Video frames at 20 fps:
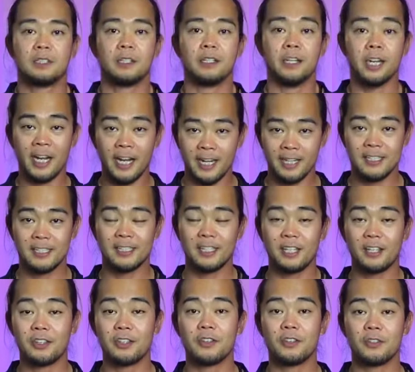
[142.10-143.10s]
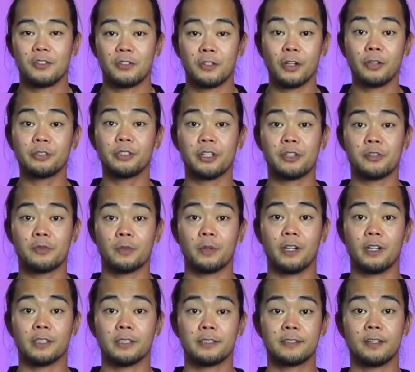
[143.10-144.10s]
Next, shoulder
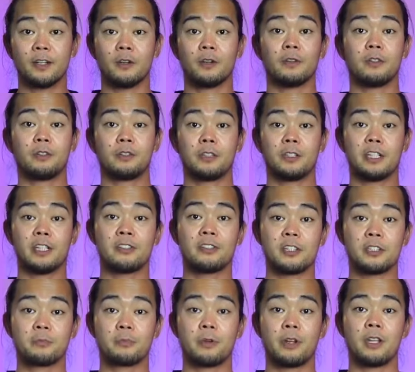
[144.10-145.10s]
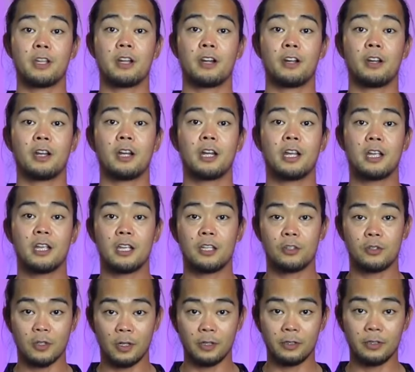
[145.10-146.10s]
shrugs. So let's just bring our
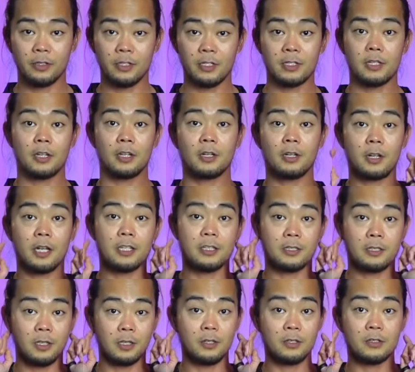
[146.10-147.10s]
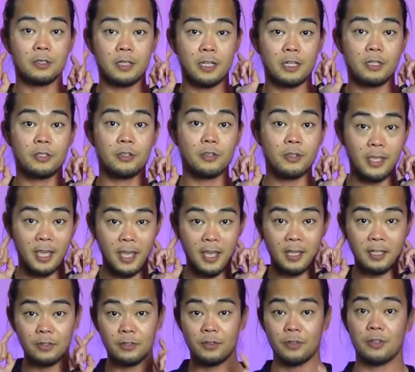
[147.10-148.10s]
shoulders as close as you
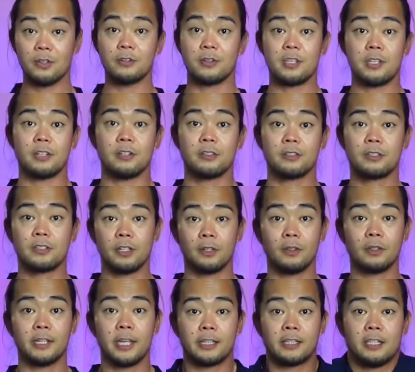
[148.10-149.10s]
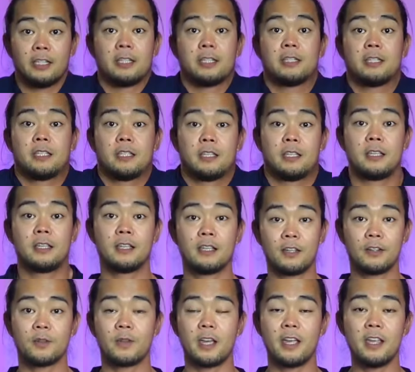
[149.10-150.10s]
can to your ears. So like this.
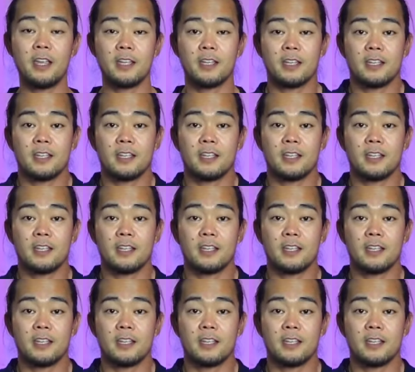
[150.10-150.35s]
Okay?